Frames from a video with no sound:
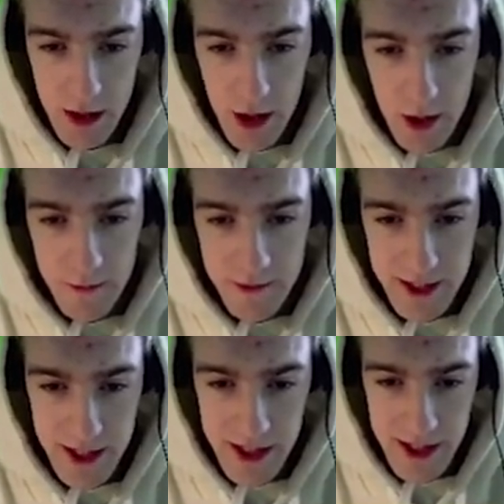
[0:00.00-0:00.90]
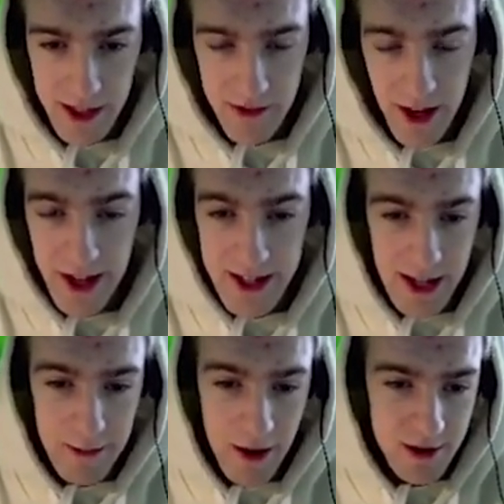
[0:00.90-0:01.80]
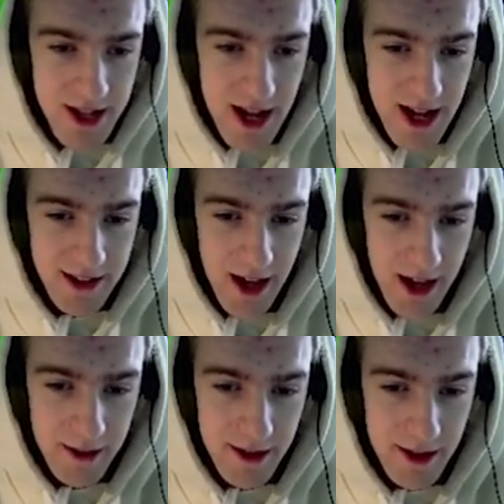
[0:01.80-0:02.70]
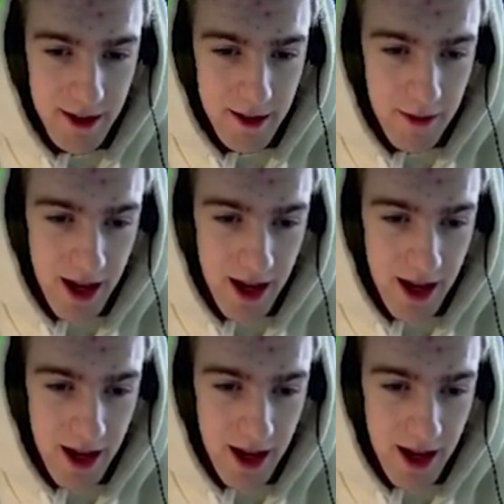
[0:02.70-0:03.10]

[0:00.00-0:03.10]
Hopefully, if I get an email saying that my